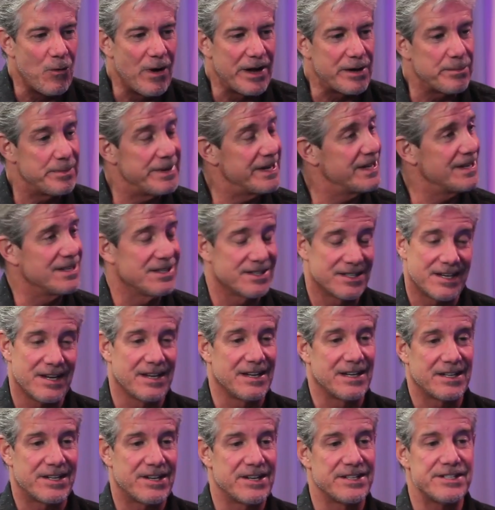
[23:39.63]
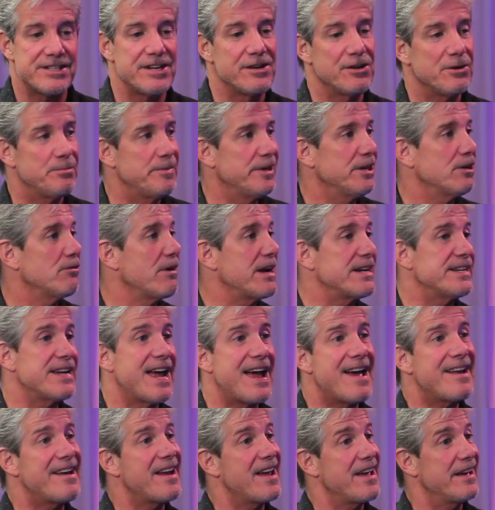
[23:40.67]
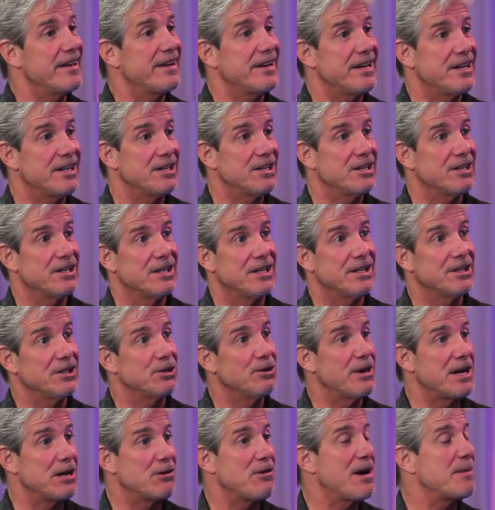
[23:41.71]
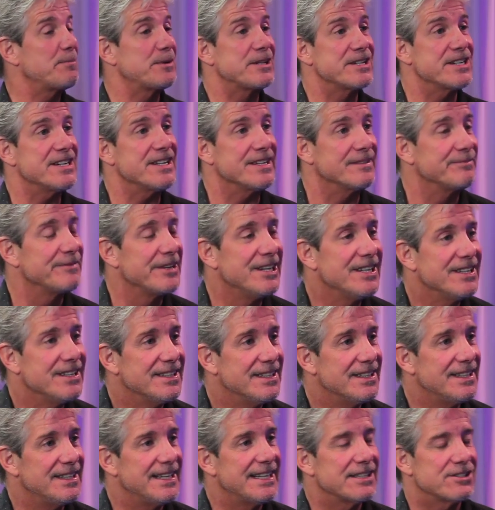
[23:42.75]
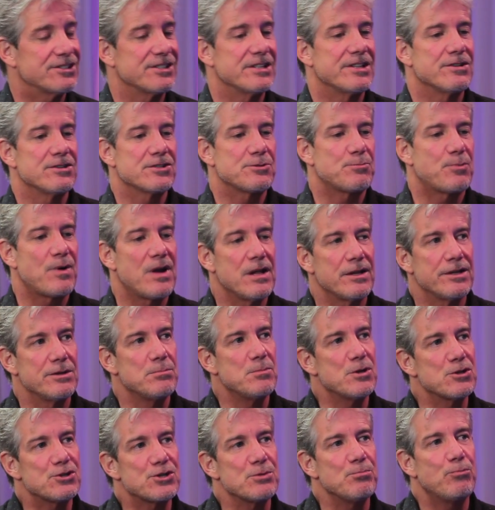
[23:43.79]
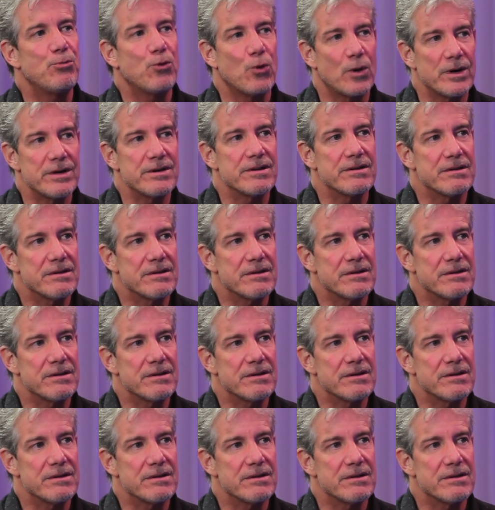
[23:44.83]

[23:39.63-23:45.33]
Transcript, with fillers: want to be uh, continue to be a great dad and a, a great Grandpa T. Uh, actually, those are probably the most important